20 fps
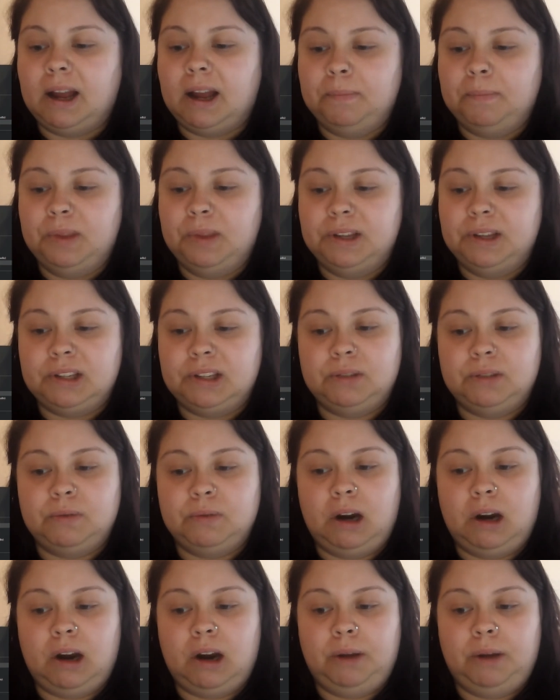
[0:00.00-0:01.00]
this is
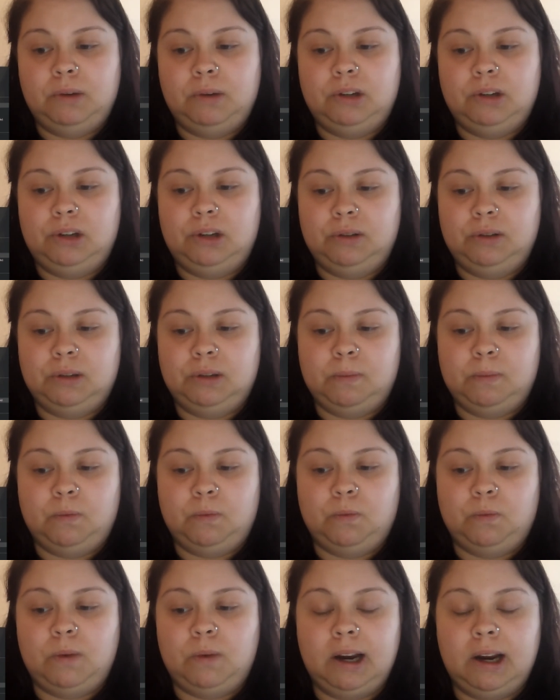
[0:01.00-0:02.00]
where I would choose
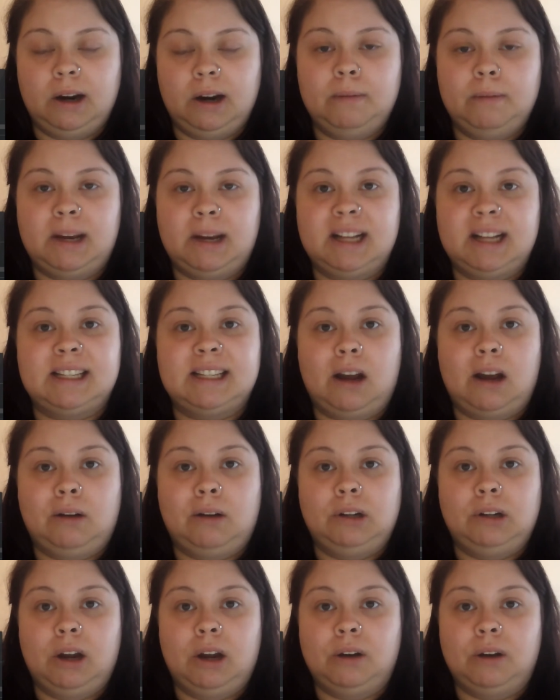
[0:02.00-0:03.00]
where my
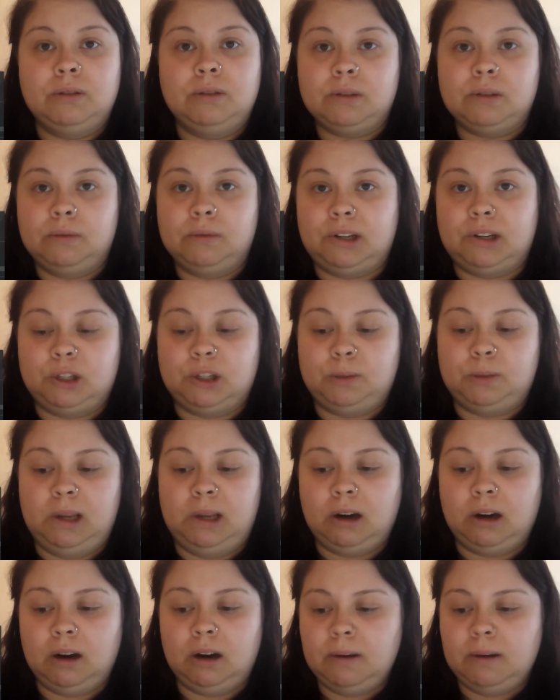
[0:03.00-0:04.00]
sound goes, which
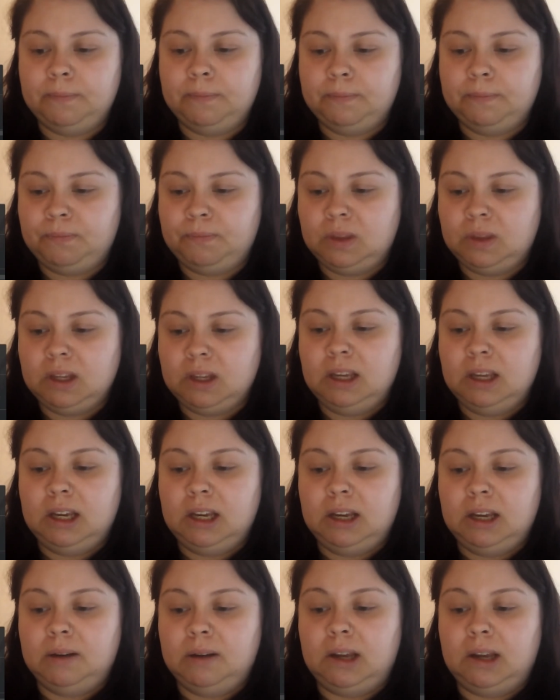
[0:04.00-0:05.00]
speaker.
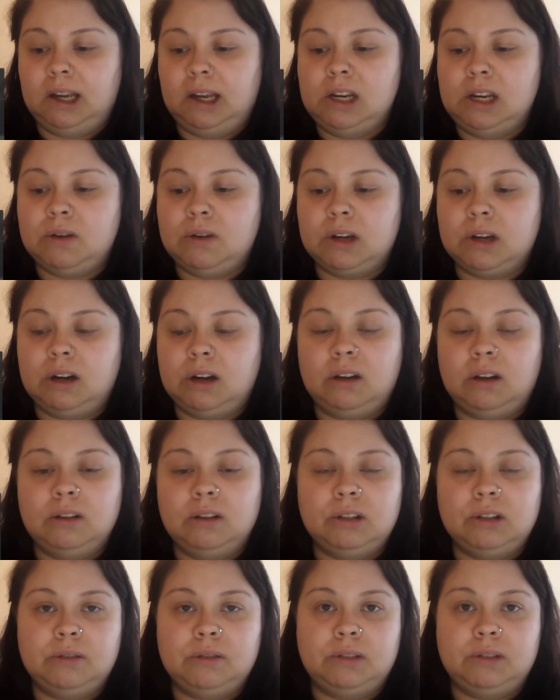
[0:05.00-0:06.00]
And you can
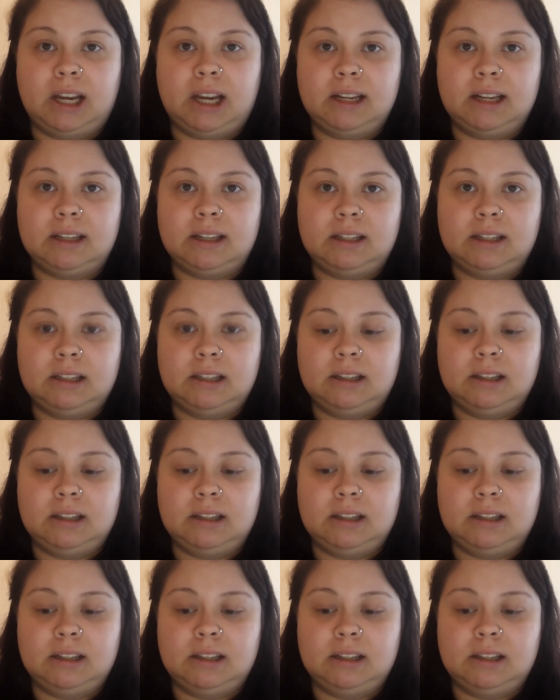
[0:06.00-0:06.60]
also test